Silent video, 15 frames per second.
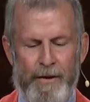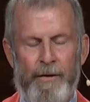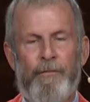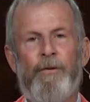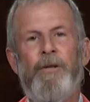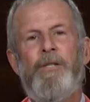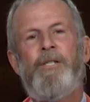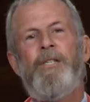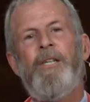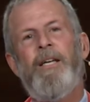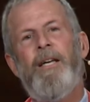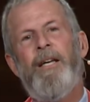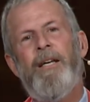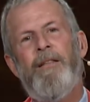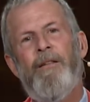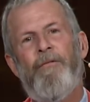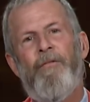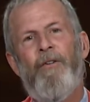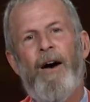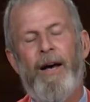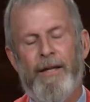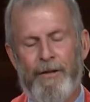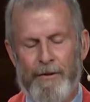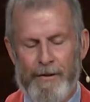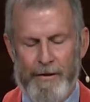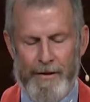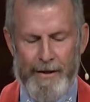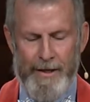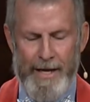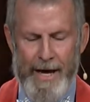For you see, in the
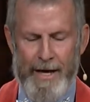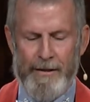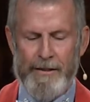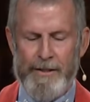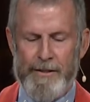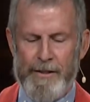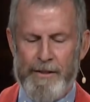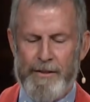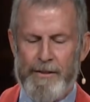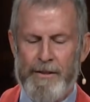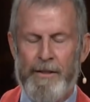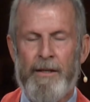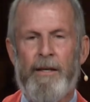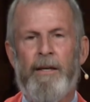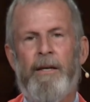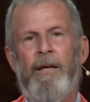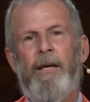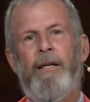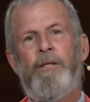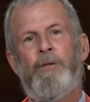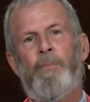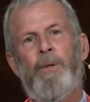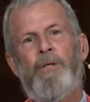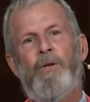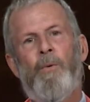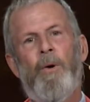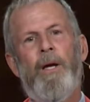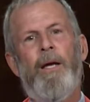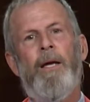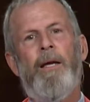final analysis, it's
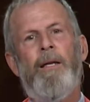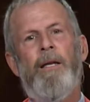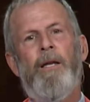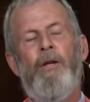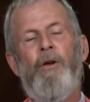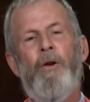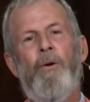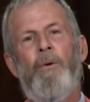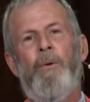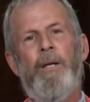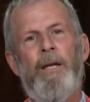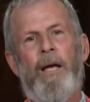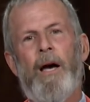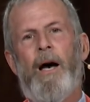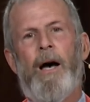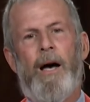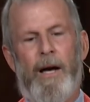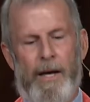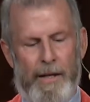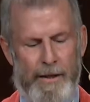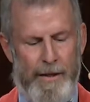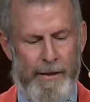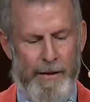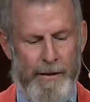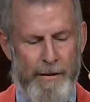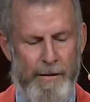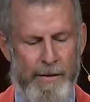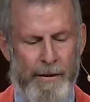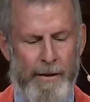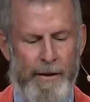between you and God.
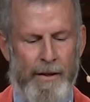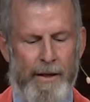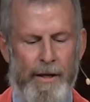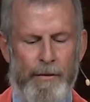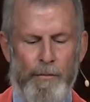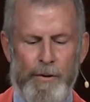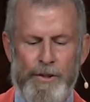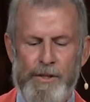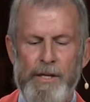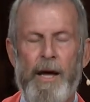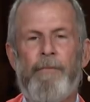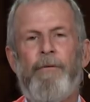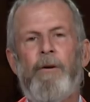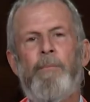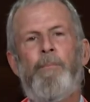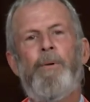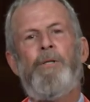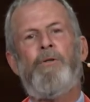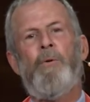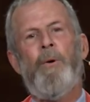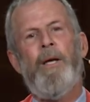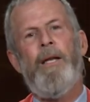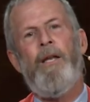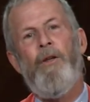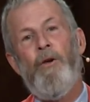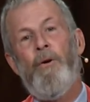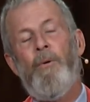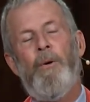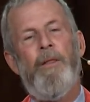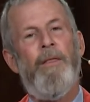It was never between
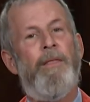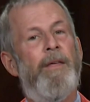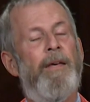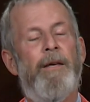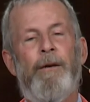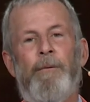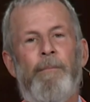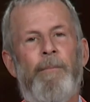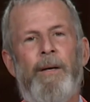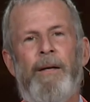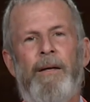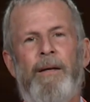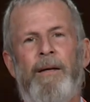you and them